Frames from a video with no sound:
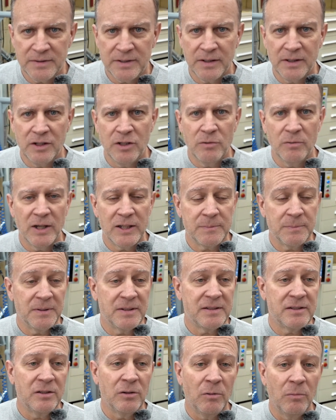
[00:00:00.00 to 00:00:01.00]
to the US, but
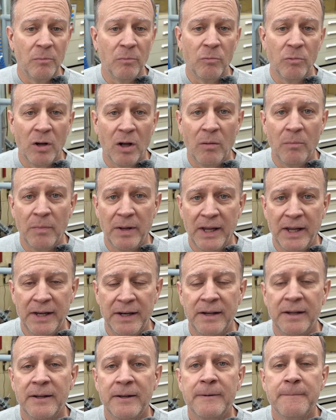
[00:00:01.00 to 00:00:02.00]
still well
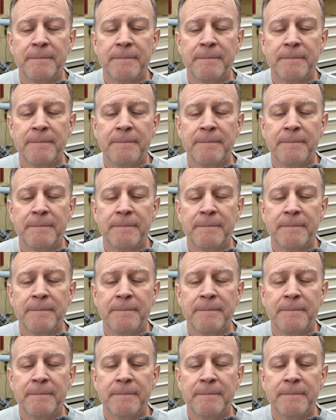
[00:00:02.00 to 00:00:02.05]
made,